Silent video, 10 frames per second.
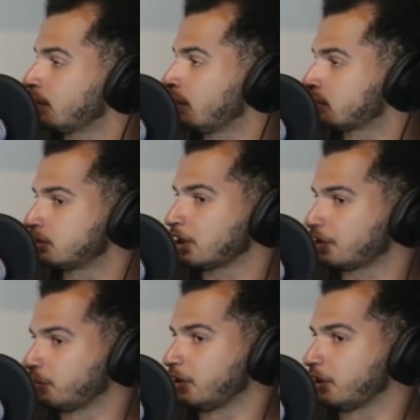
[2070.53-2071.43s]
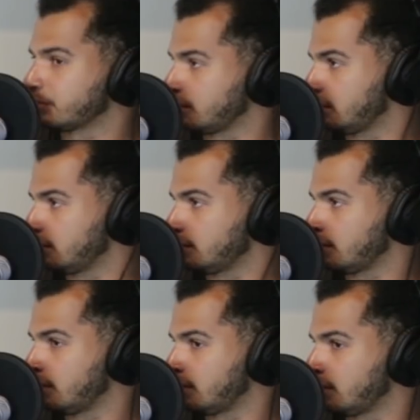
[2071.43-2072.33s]
It's a sticker from Lamborghini,
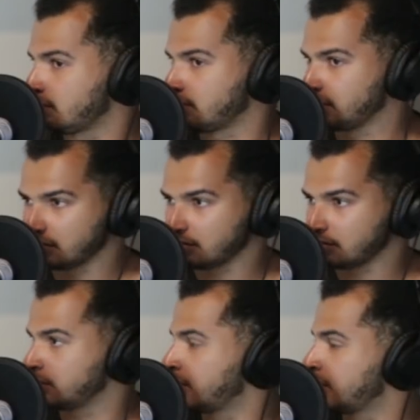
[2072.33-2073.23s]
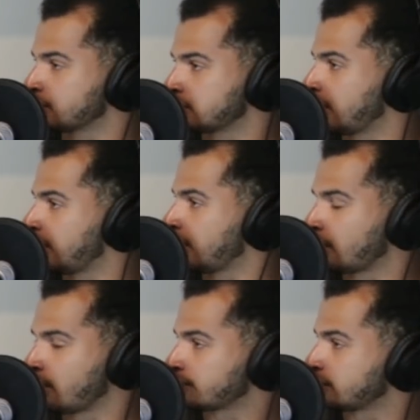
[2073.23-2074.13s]
and they just say I
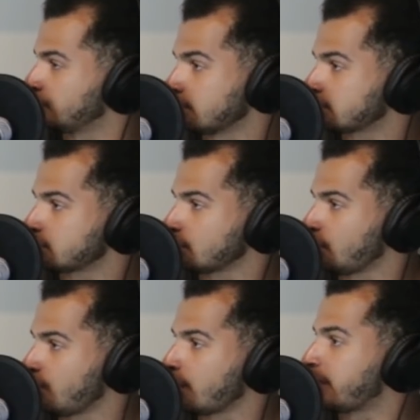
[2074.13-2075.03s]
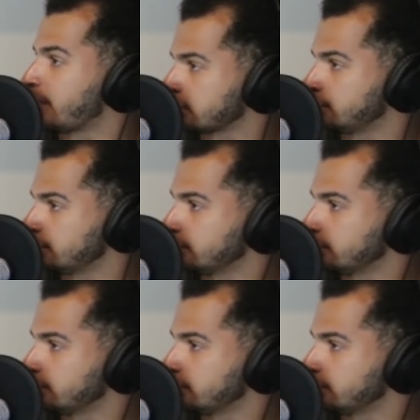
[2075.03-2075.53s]
don't have to do this, so I'm not going to do it.